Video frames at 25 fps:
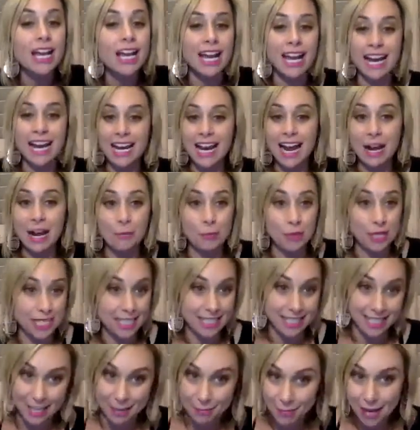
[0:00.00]
and I would
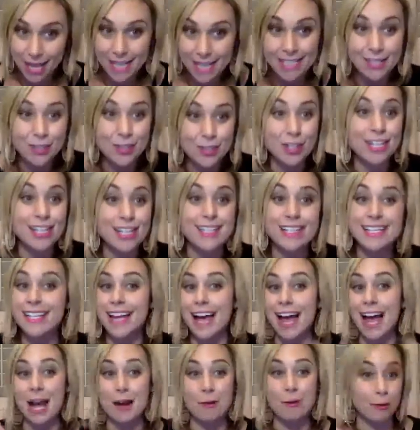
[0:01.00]
send messages.
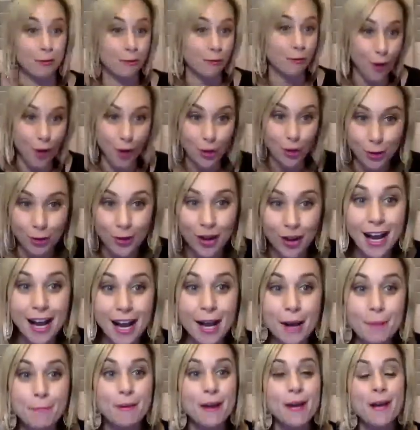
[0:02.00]
I would follow
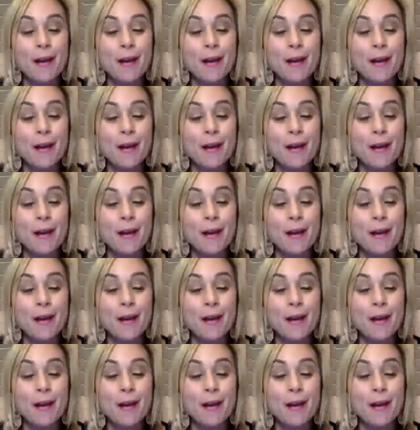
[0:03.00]
up,